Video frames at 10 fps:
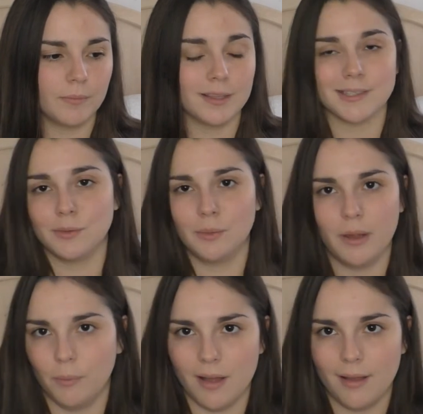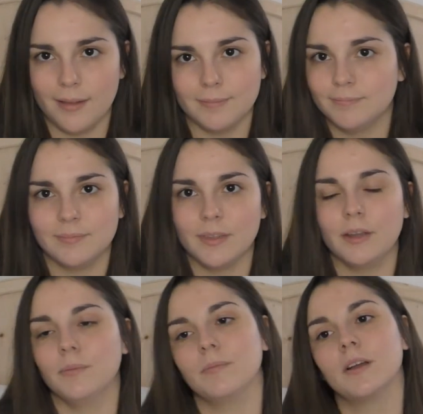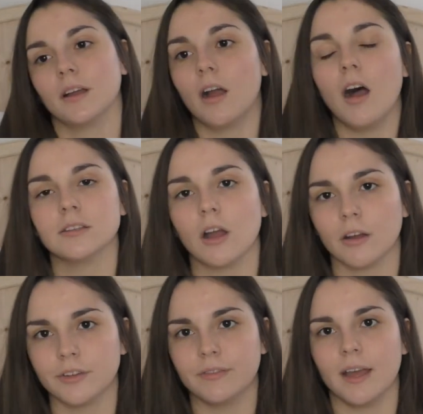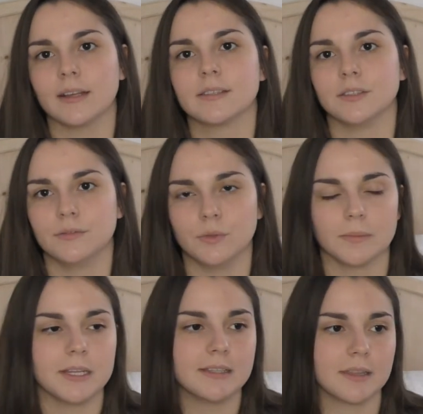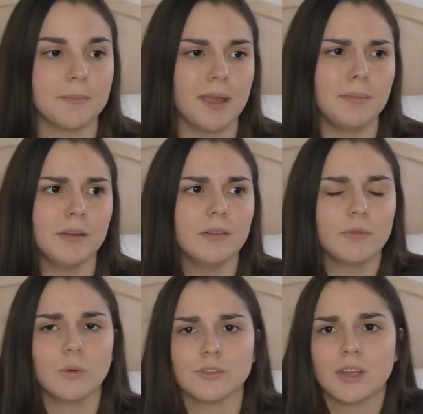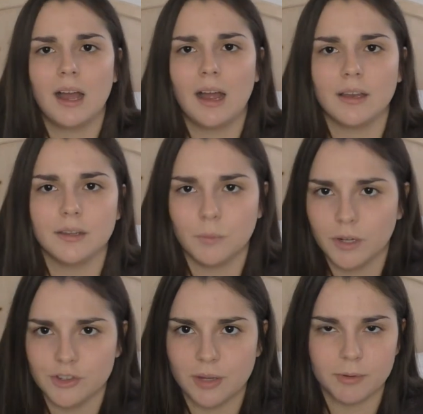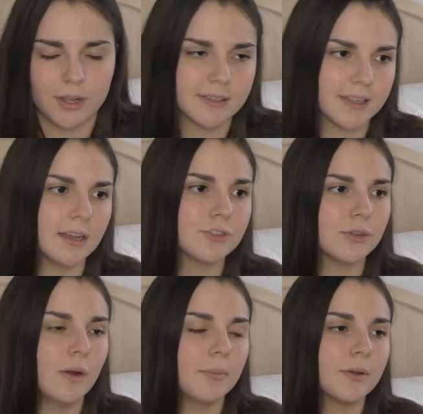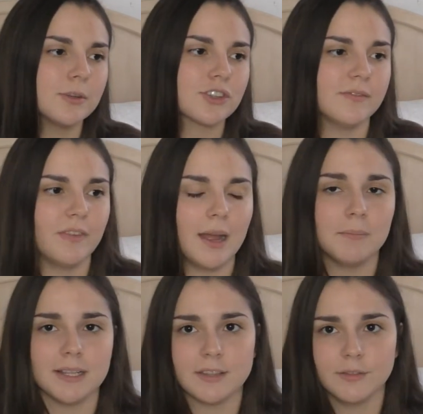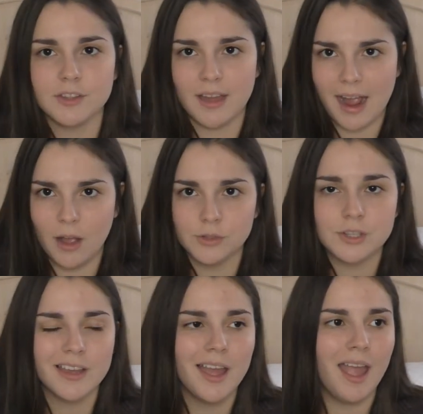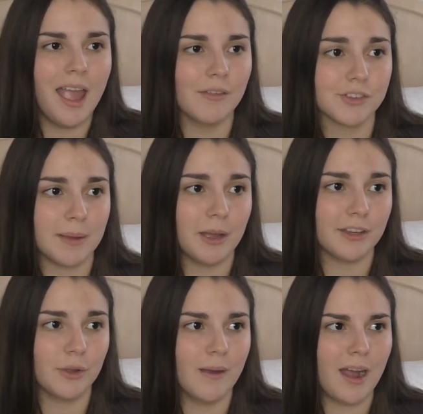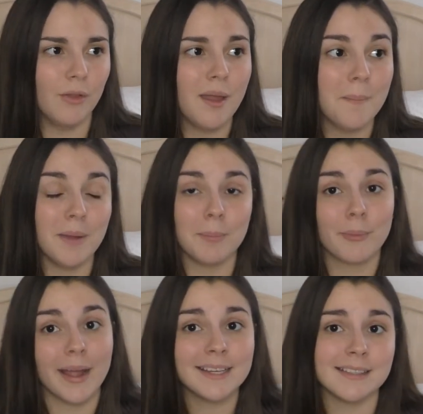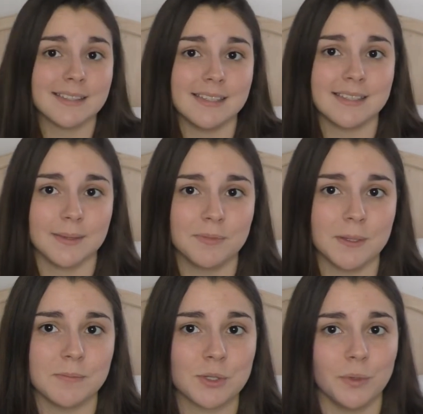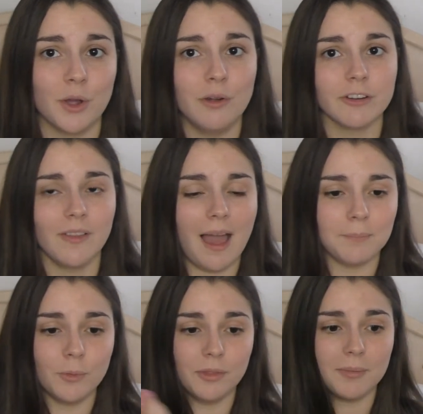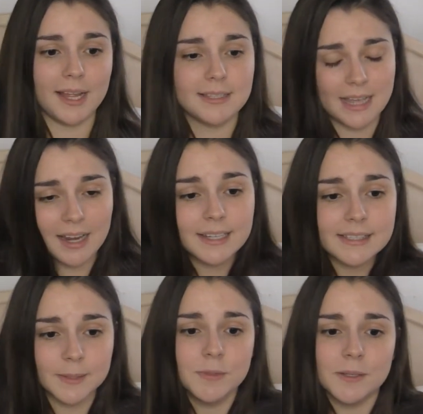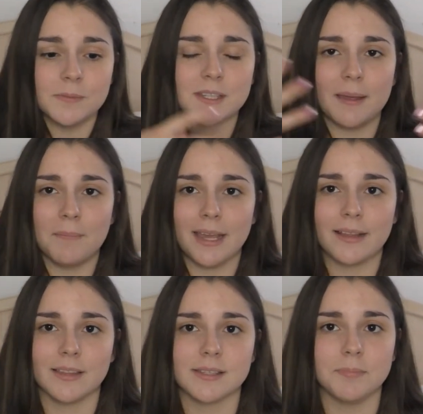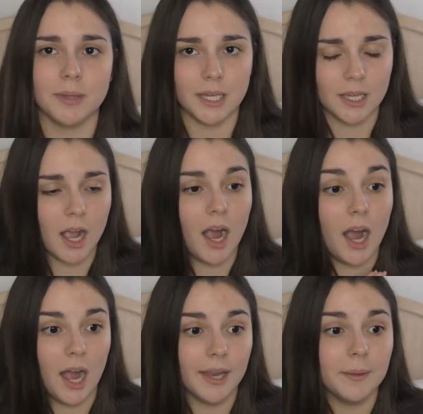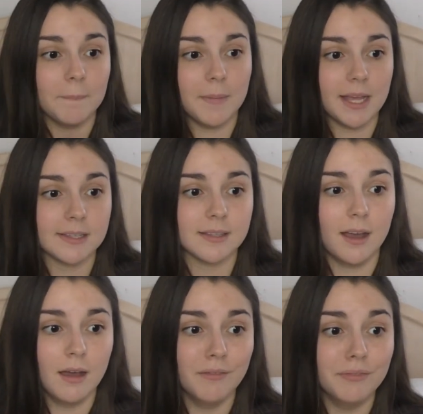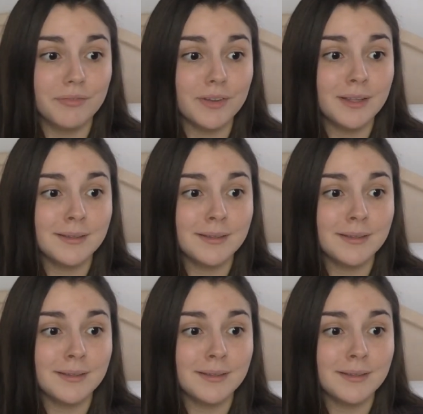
because it can cause heart defects and deformities in the baby, and of course I didn't want to jeopardize that. So I pretty much confined myself to the house. Every time I'd go out, my pregnancy symptoms would overlap with my anxiety symptoms and make this big hot mess of